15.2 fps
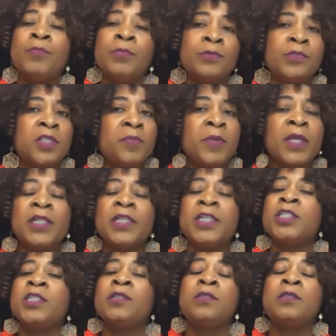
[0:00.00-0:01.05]
typically
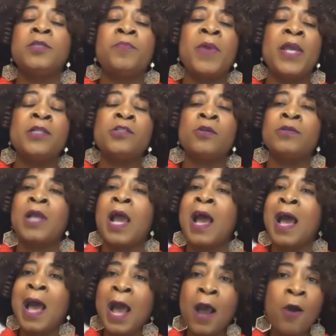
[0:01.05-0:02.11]
it just depends on
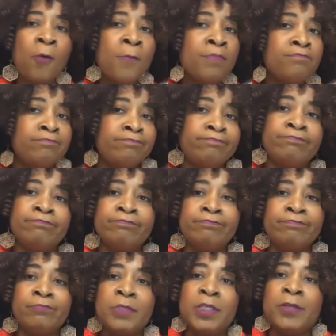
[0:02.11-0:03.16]
how
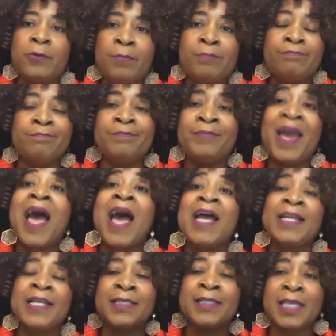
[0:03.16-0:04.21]

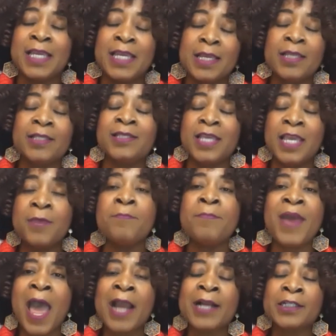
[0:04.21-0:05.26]
bad it's
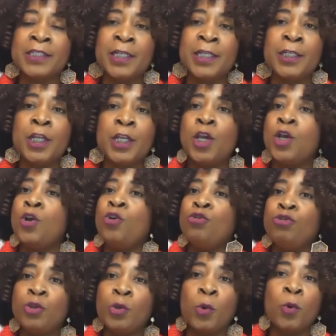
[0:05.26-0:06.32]
impacting
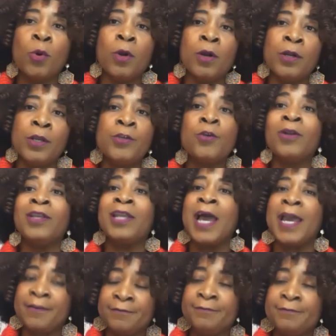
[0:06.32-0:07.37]
your
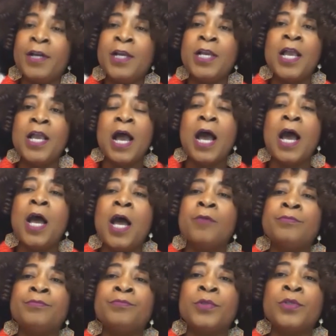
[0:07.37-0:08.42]
life.
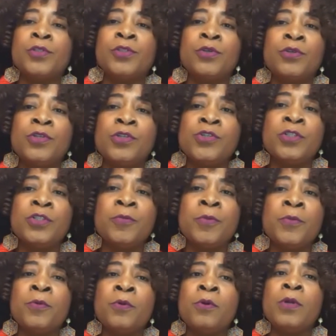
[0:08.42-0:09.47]
So usually
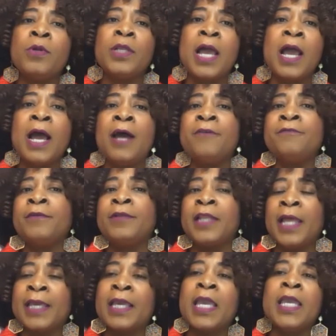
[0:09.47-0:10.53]
people have
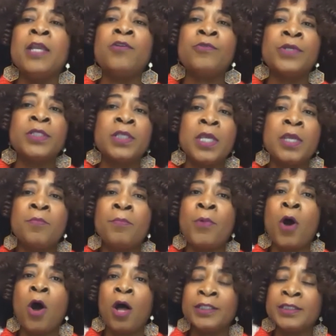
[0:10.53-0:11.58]
like increased
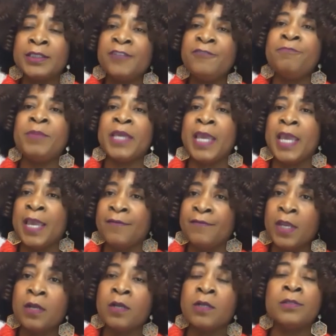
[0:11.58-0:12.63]
impulsive
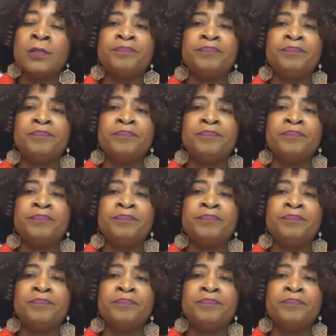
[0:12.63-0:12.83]
behaviors.